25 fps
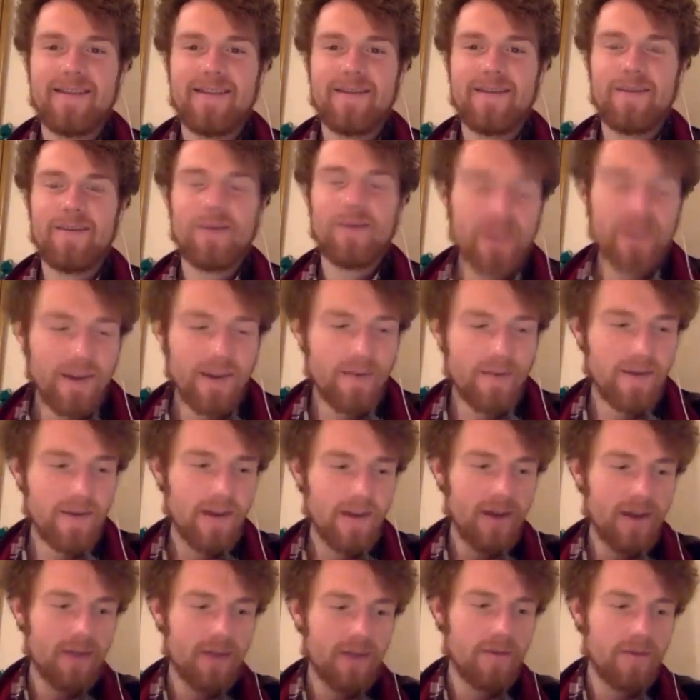Well, Tim,
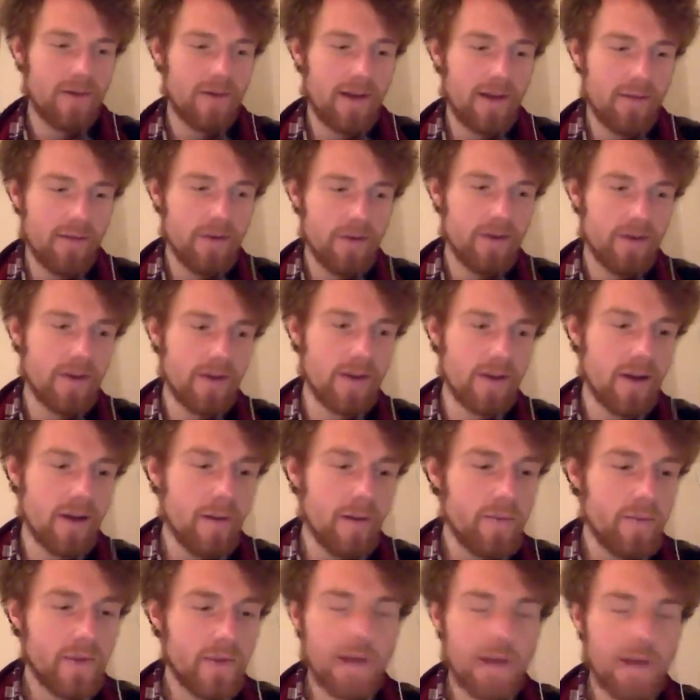thank you for everything.
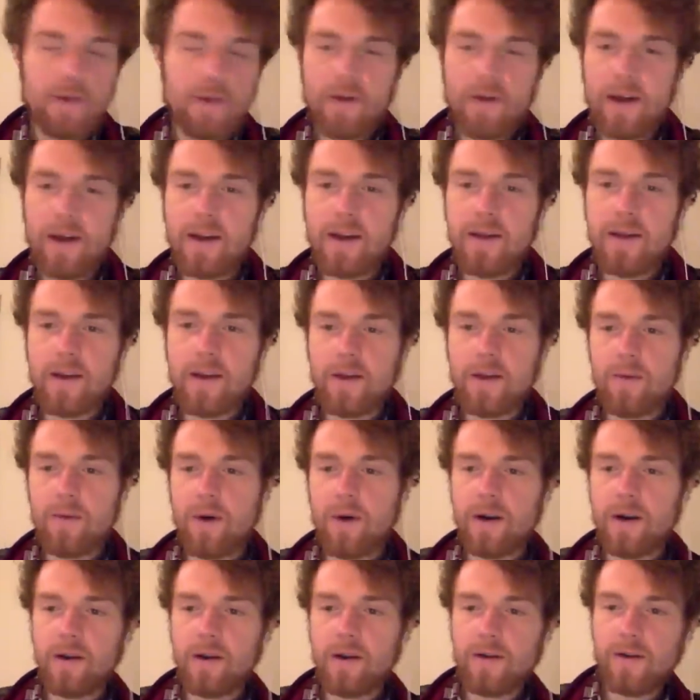Is there anything you
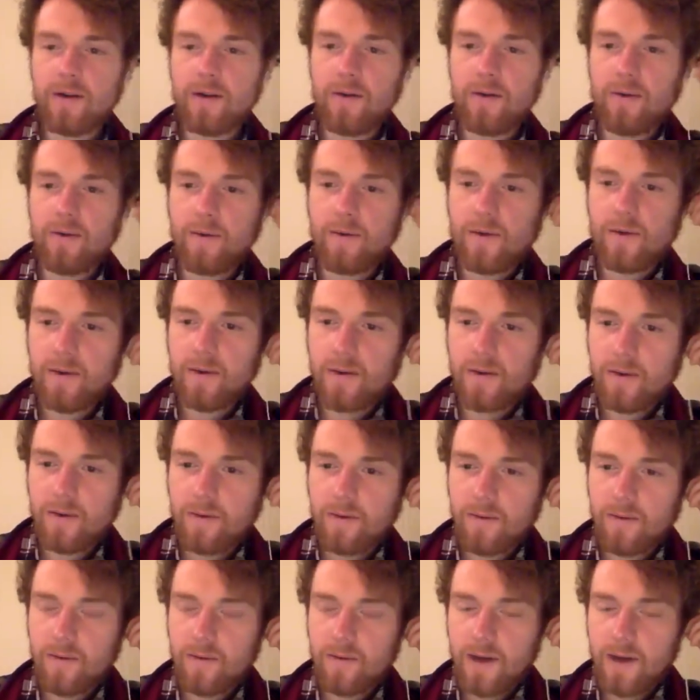wanted
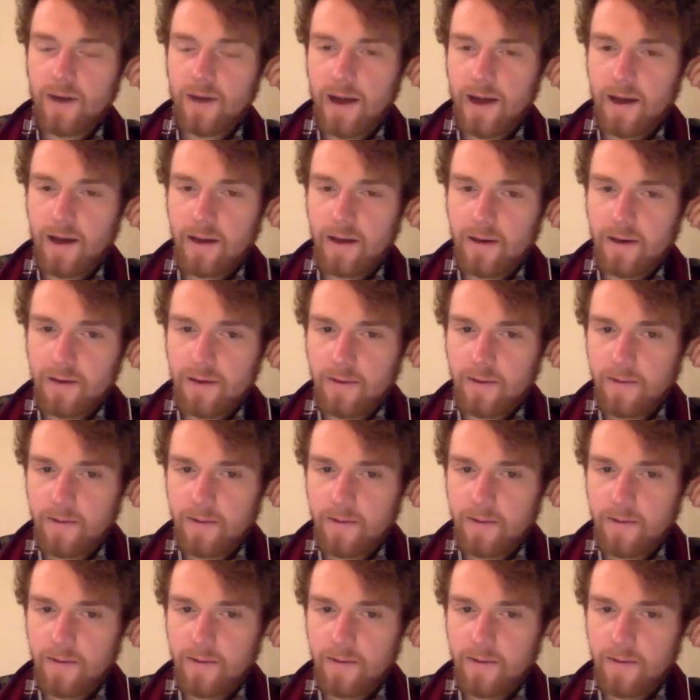to add?